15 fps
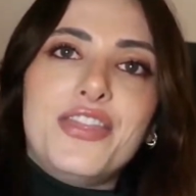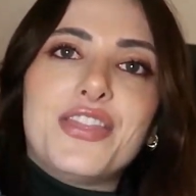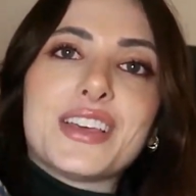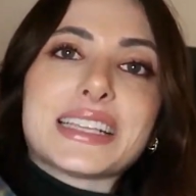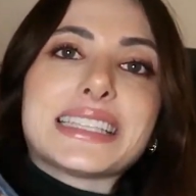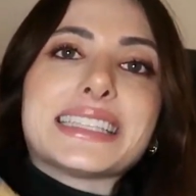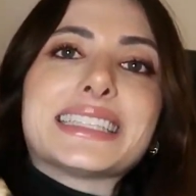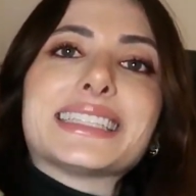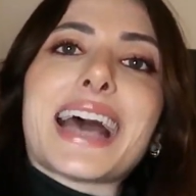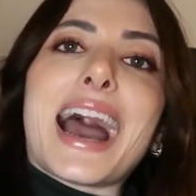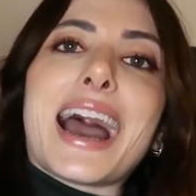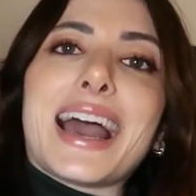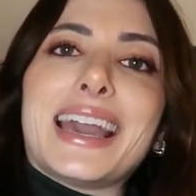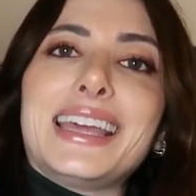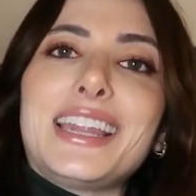the
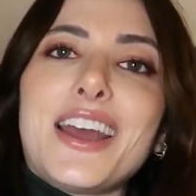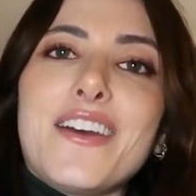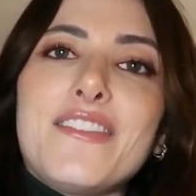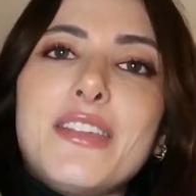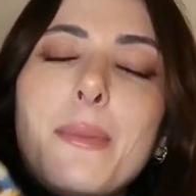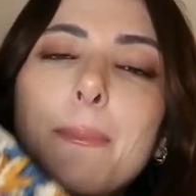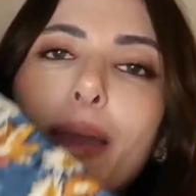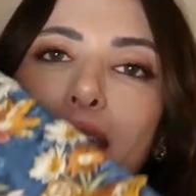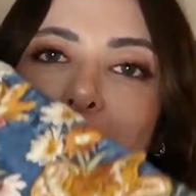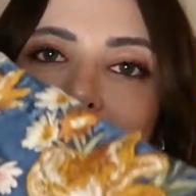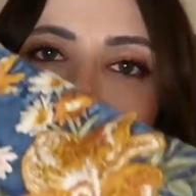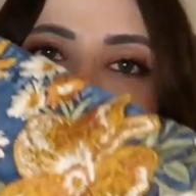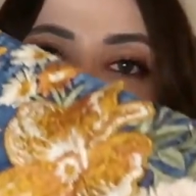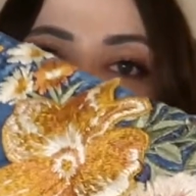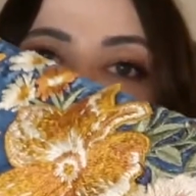side of the
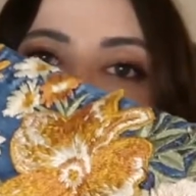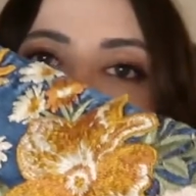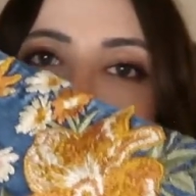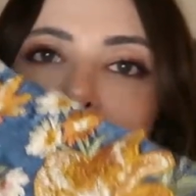pant